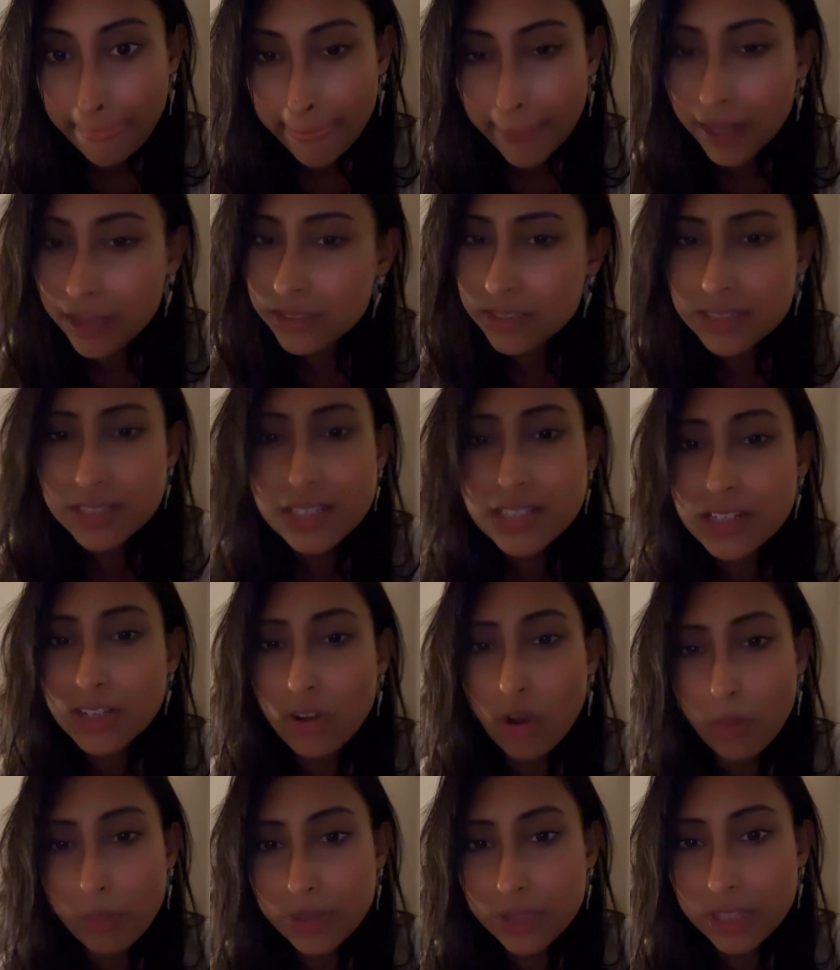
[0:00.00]
This is a
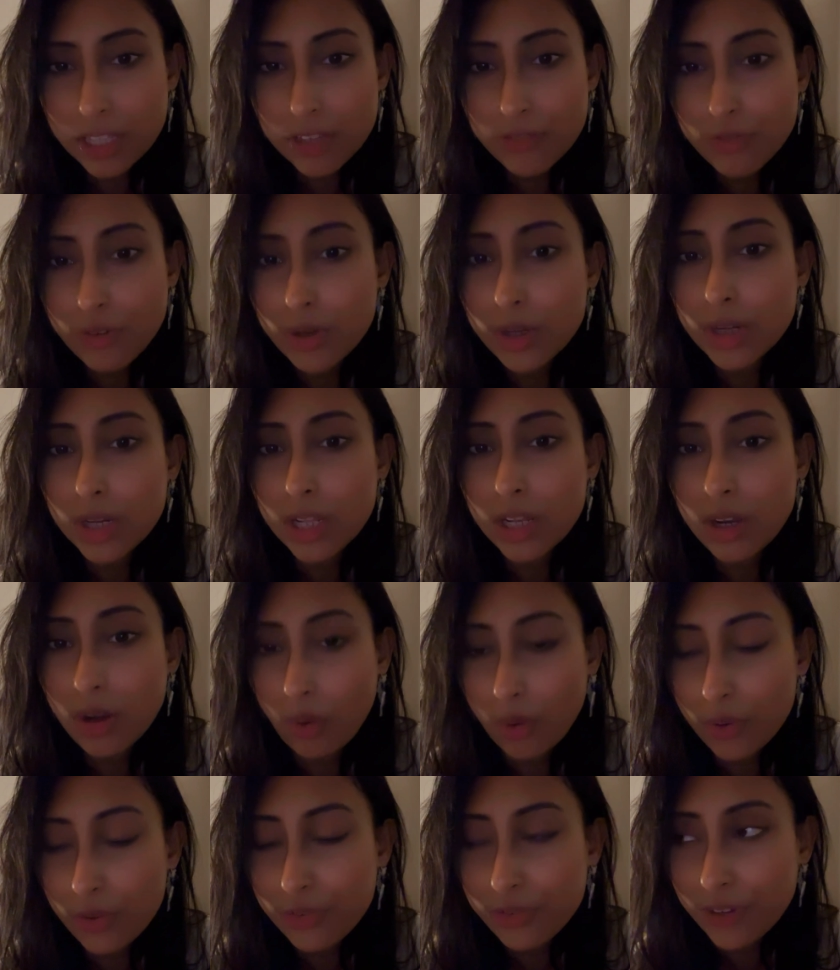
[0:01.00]
common thing for a
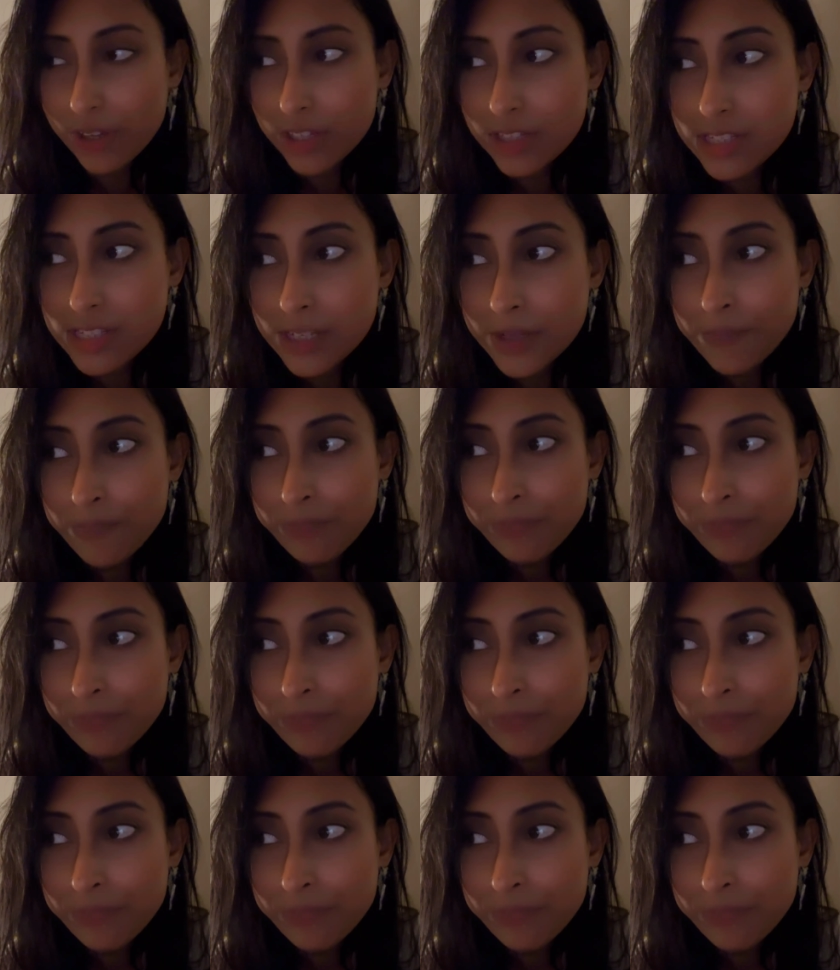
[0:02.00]
lot of us.